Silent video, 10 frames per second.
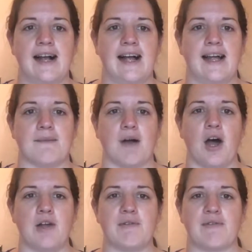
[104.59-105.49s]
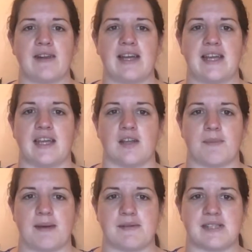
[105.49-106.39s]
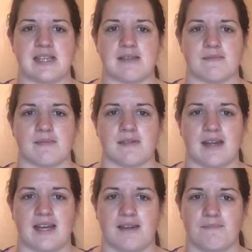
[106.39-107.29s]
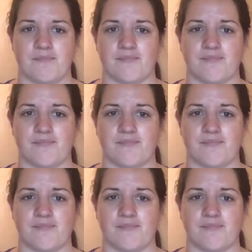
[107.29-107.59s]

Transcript: Hopefully you'll be able to see them.